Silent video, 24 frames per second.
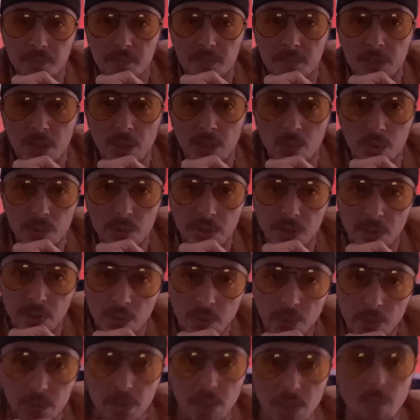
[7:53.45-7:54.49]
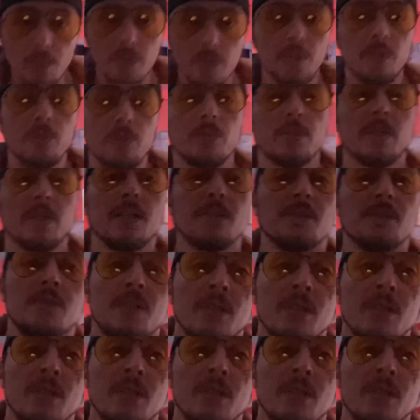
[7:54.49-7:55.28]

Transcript: That I will tell you guys.